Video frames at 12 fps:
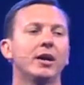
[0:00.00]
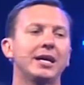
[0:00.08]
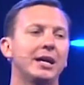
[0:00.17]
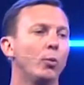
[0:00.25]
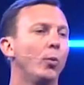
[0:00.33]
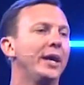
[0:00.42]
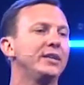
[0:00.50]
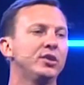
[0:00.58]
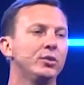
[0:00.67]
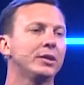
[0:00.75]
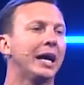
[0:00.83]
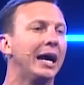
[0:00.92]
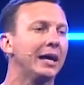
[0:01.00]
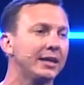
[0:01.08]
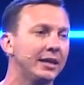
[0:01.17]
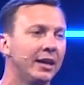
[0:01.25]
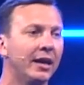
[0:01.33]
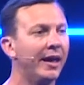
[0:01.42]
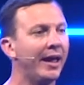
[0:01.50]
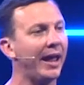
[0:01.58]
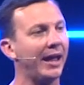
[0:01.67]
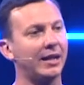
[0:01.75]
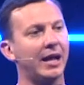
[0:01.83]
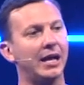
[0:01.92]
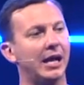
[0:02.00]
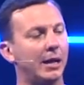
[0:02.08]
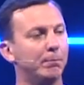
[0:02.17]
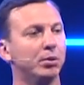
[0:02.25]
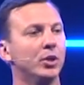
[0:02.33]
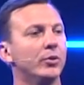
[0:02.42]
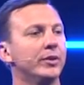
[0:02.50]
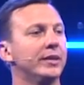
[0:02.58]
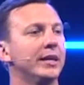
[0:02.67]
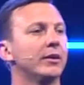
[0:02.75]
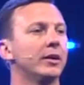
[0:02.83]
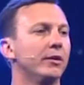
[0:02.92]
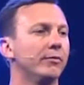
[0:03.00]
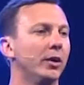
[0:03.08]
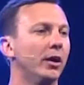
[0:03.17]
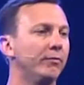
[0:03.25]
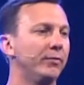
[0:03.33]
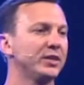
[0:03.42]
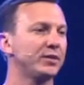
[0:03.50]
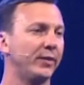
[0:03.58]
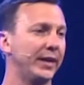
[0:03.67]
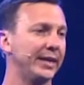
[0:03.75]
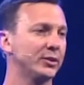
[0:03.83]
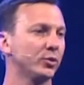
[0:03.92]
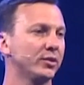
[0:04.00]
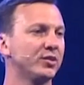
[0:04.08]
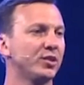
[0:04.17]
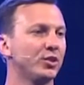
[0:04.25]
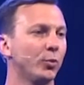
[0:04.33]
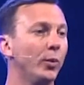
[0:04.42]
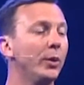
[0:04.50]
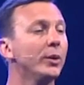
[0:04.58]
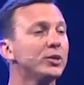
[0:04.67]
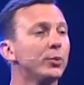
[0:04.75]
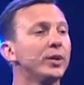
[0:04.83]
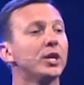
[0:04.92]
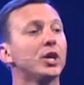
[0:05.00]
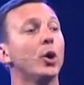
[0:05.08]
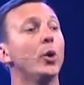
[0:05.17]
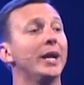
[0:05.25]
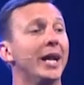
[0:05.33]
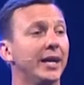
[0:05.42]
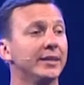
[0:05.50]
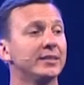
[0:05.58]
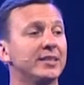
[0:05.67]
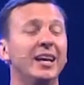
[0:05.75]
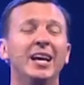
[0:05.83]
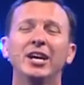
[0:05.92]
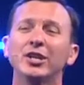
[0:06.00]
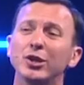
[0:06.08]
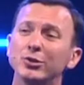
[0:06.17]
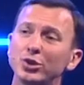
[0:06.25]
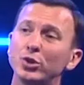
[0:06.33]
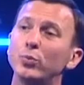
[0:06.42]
I got way too cocky and I, I blew it in the area of, of this financial decision. We wish we could go and undecide. Don't you